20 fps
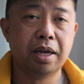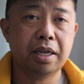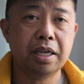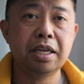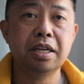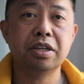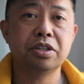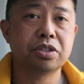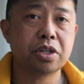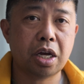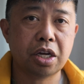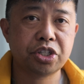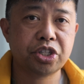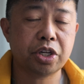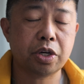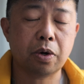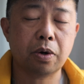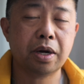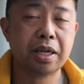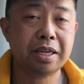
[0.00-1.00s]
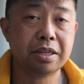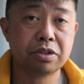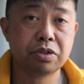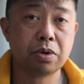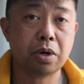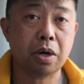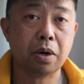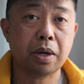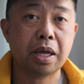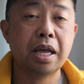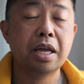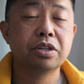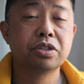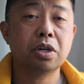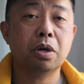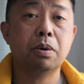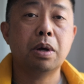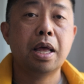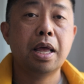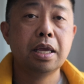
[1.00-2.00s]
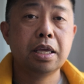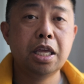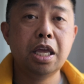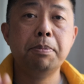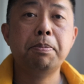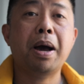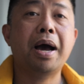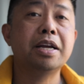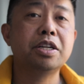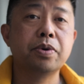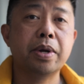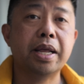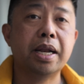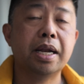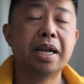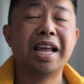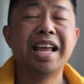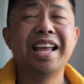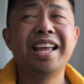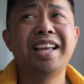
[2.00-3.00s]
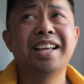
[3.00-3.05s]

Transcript: heat exhaustion or heat stroke. So keep hydrated.